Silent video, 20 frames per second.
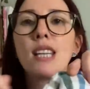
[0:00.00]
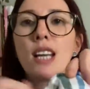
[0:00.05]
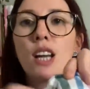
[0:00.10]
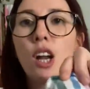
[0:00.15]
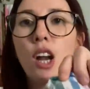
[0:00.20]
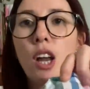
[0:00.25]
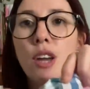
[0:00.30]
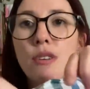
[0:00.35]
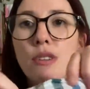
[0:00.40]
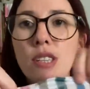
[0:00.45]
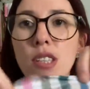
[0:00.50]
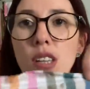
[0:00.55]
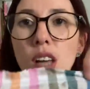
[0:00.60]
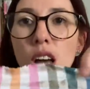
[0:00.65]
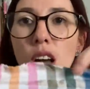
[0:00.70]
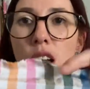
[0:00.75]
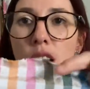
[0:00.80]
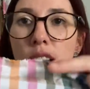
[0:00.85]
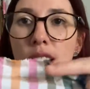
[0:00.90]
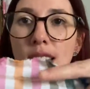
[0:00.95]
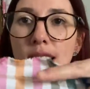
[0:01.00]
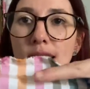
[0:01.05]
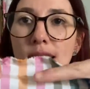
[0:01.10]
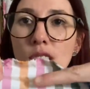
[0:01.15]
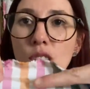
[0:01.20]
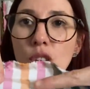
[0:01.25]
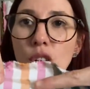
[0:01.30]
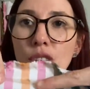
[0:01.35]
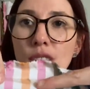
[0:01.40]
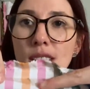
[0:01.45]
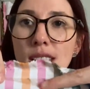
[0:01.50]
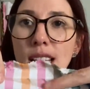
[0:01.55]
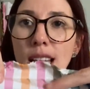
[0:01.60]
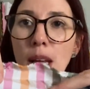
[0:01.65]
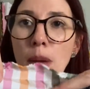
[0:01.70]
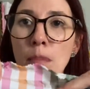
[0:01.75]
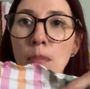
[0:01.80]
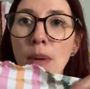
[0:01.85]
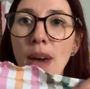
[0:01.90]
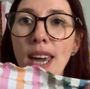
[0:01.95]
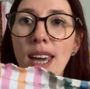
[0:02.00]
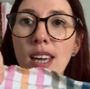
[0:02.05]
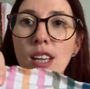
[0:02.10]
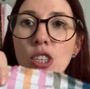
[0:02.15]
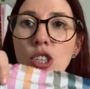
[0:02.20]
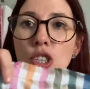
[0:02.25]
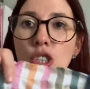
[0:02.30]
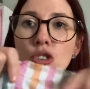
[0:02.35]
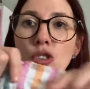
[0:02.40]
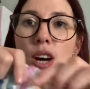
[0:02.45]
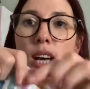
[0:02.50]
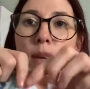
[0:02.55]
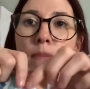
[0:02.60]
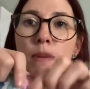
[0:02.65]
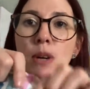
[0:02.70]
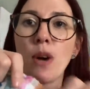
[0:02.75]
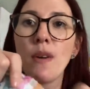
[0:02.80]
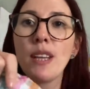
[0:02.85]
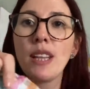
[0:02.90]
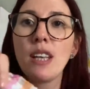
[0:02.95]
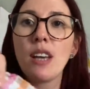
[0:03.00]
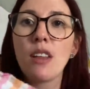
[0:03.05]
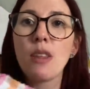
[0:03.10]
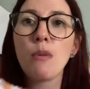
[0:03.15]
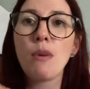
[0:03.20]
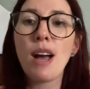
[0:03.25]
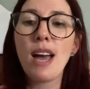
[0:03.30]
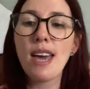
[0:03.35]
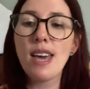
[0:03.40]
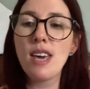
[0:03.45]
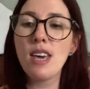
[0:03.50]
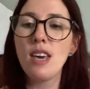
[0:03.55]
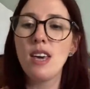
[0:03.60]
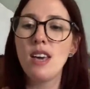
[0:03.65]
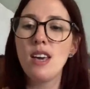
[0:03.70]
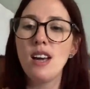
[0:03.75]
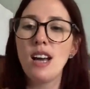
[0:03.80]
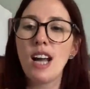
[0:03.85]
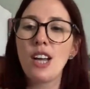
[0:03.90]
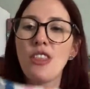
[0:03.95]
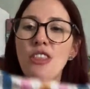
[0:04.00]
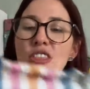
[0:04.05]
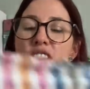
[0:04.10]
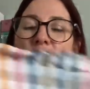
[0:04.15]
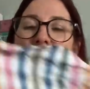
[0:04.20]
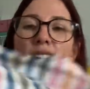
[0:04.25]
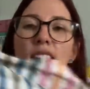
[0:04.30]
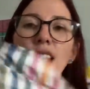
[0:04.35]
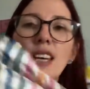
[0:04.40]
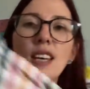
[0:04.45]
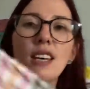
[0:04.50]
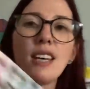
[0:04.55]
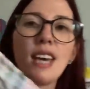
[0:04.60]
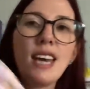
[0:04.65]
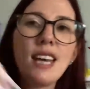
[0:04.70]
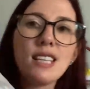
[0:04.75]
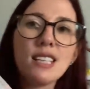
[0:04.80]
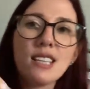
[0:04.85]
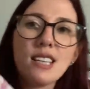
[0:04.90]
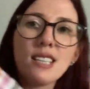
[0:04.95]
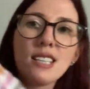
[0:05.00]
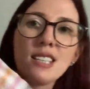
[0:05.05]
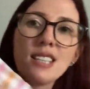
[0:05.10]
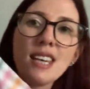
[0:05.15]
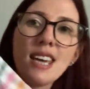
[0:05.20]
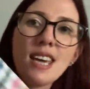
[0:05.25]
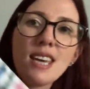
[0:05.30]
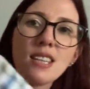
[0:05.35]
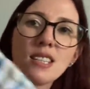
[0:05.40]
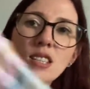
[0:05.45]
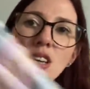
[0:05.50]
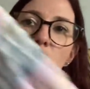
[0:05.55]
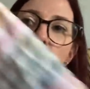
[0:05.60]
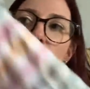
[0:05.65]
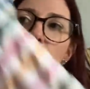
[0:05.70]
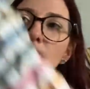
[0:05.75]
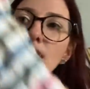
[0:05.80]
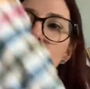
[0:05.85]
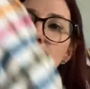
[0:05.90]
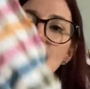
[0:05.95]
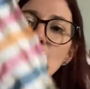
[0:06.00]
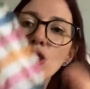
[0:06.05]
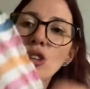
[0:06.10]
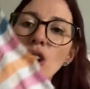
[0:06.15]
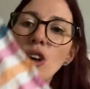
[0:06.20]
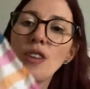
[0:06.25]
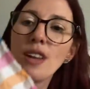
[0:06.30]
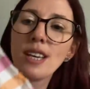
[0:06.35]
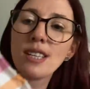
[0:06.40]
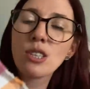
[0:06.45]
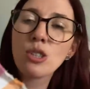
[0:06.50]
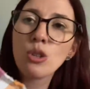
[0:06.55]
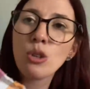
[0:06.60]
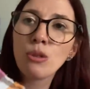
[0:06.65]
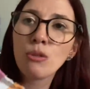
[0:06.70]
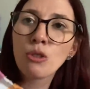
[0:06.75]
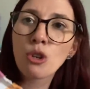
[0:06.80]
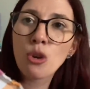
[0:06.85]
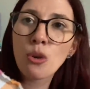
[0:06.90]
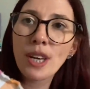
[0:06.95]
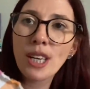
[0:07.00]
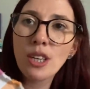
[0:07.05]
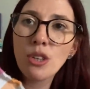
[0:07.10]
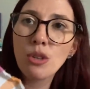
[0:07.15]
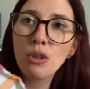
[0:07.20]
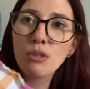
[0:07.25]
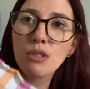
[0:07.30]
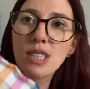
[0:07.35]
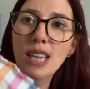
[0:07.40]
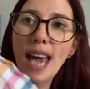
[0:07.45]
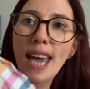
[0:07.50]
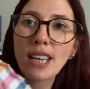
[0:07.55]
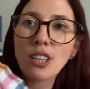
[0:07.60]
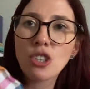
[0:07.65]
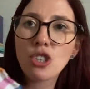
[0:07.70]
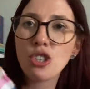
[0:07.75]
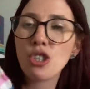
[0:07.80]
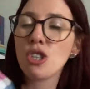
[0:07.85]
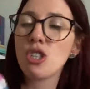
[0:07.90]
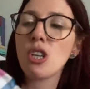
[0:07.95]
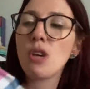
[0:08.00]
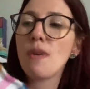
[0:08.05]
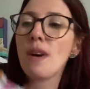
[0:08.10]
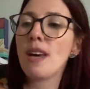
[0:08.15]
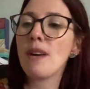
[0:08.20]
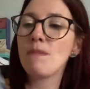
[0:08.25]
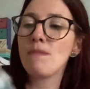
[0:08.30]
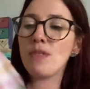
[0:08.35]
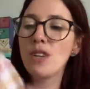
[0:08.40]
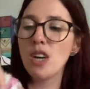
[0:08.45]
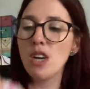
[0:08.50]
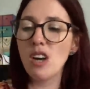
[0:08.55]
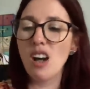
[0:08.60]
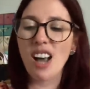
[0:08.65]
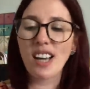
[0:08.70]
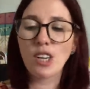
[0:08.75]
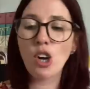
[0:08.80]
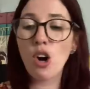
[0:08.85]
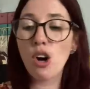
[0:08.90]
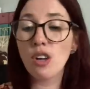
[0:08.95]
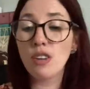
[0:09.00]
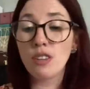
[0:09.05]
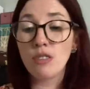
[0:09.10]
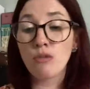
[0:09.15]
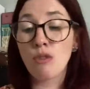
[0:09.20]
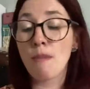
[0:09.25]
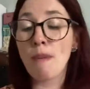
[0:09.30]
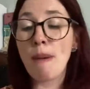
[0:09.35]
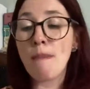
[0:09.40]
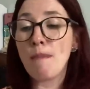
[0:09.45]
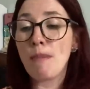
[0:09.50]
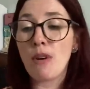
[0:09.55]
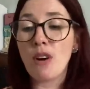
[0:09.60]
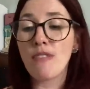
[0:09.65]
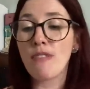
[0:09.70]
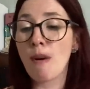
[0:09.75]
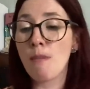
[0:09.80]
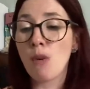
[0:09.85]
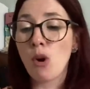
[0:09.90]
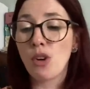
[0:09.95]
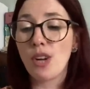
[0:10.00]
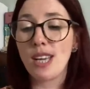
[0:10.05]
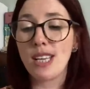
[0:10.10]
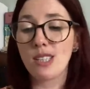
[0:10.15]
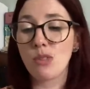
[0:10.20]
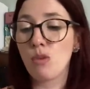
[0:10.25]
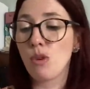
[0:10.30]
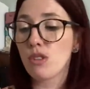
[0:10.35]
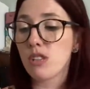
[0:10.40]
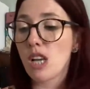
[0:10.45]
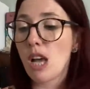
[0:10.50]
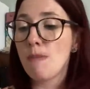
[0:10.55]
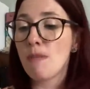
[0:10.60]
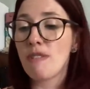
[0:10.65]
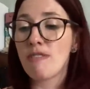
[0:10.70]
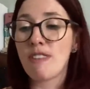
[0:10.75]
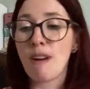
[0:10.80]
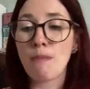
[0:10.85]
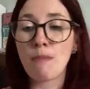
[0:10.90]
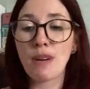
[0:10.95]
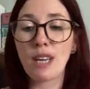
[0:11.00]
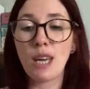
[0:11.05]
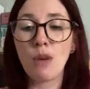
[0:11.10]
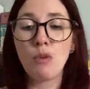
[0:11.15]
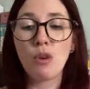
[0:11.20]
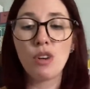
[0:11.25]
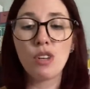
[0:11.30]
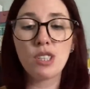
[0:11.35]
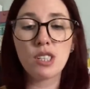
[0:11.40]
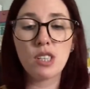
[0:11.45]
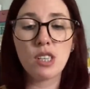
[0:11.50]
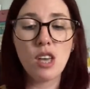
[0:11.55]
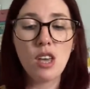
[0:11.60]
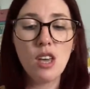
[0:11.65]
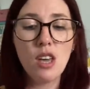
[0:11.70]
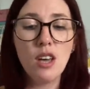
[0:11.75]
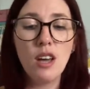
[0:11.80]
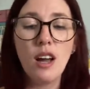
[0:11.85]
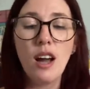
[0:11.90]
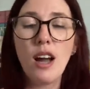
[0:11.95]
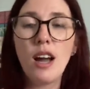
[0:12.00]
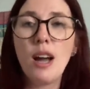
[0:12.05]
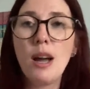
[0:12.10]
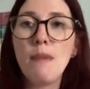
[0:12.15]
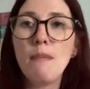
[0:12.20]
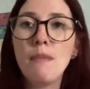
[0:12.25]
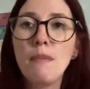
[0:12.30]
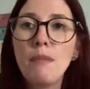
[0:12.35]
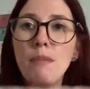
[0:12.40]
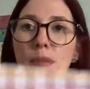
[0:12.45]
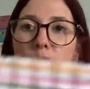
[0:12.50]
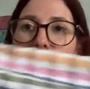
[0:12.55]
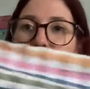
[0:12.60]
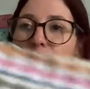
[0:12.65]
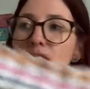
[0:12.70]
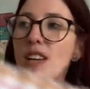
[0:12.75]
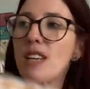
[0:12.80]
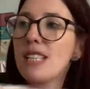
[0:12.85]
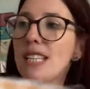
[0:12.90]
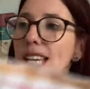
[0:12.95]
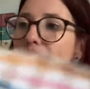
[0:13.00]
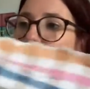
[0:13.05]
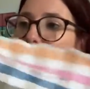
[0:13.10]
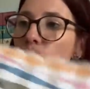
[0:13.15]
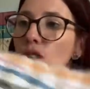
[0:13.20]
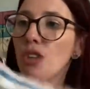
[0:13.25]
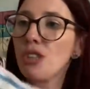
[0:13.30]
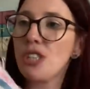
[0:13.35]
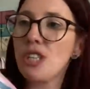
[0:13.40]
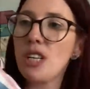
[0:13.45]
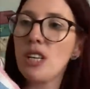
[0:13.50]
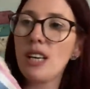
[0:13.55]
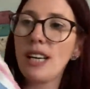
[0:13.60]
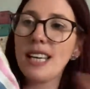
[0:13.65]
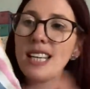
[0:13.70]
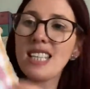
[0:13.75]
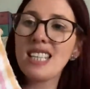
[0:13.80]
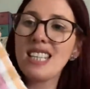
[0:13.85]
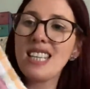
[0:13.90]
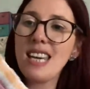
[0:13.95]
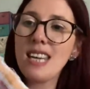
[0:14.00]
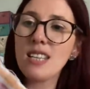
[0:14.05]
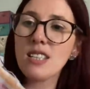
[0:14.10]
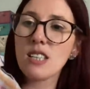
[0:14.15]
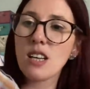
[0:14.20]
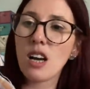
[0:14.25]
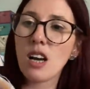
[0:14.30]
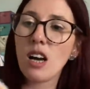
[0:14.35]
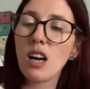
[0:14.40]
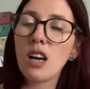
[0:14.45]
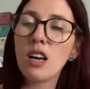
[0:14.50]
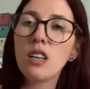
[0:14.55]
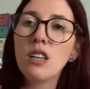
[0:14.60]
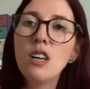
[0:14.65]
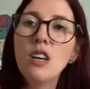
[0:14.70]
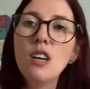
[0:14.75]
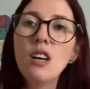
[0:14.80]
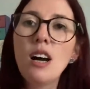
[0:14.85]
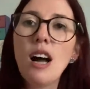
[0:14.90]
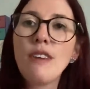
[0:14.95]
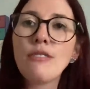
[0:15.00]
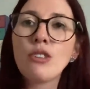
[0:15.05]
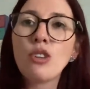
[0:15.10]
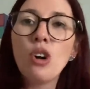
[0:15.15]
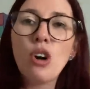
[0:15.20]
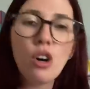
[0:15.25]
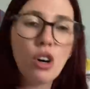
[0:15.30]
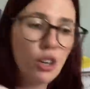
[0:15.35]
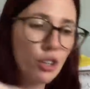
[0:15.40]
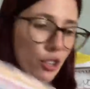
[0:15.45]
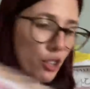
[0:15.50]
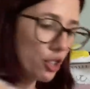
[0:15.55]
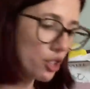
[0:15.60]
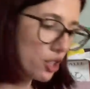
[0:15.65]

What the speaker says: it closer, it's got this like beige stripe going the other way. I think it's a seersucker because it's got that sort of crinkled texture to it. I can't remember, if I'm honest, what type of fabric it was, but it feels like a cotton, like seersucker. I've got